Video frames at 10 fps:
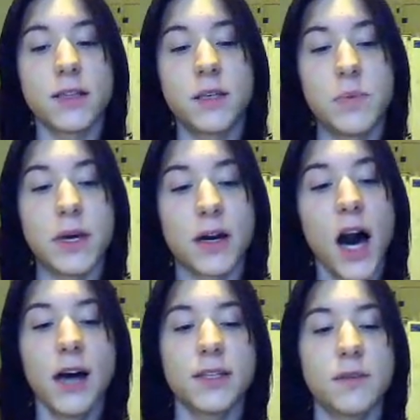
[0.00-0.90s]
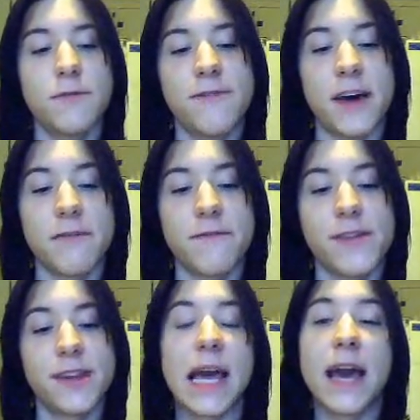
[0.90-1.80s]
to be a custom fit
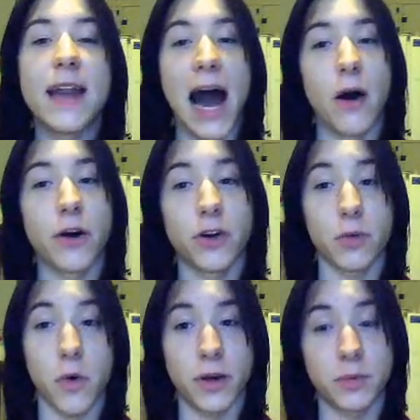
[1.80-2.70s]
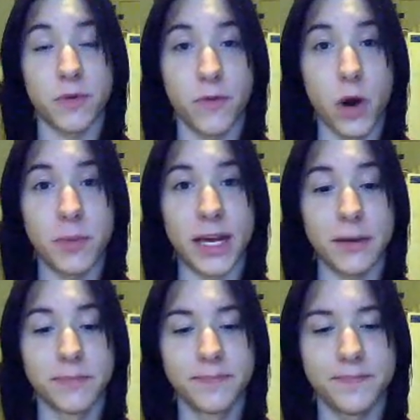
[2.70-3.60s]
for the day and hour you're going to perform it
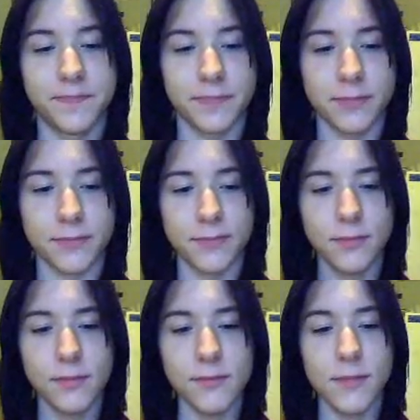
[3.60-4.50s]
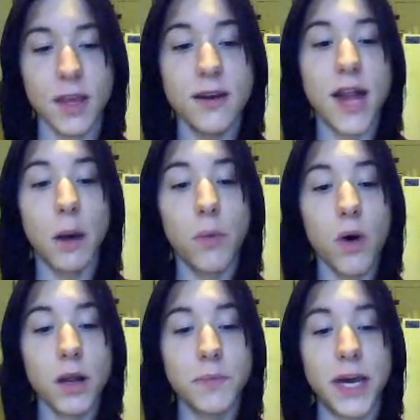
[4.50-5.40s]
in. Now
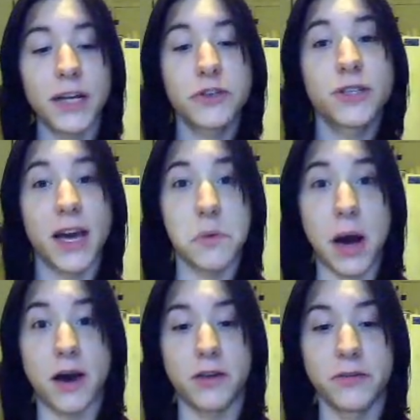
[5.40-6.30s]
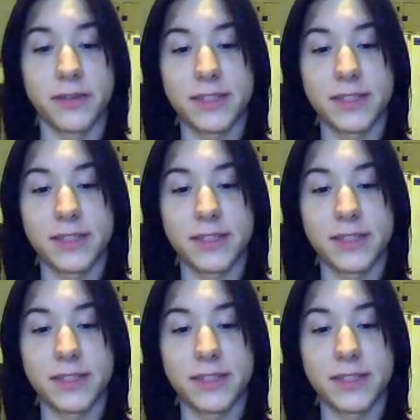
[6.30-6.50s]
more on Pietro de Urbano.